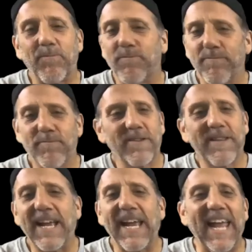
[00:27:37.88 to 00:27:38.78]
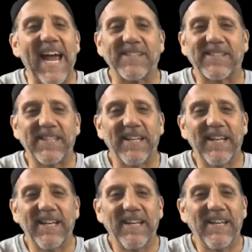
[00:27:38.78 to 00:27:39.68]
Just take a guess.
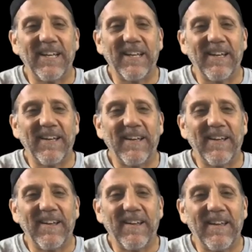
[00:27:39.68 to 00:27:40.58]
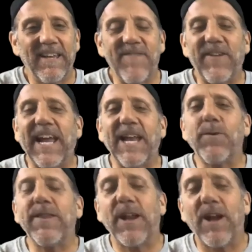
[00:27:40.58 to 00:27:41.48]
If you get it
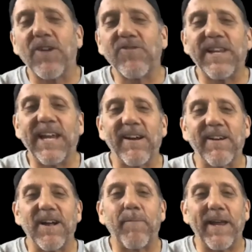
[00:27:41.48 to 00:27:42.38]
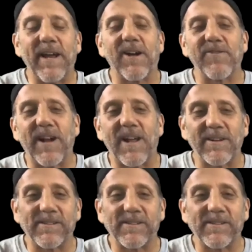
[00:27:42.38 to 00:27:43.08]
within 100 years, I'll pay you $100.